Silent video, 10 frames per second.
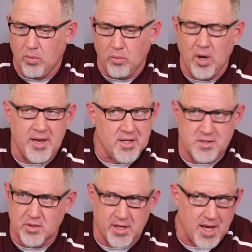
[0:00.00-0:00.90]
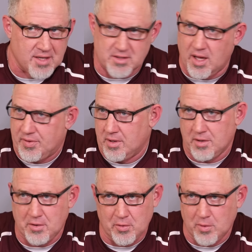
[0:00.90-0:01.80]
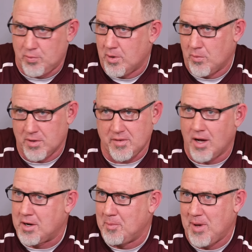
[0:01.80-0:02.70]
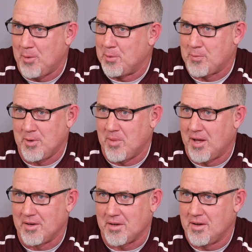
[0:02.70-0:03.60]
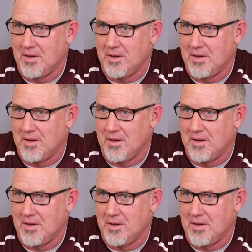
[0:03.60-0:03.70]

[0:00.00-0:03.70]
What he's doing has nothing to do with what we're talking about with rebounding.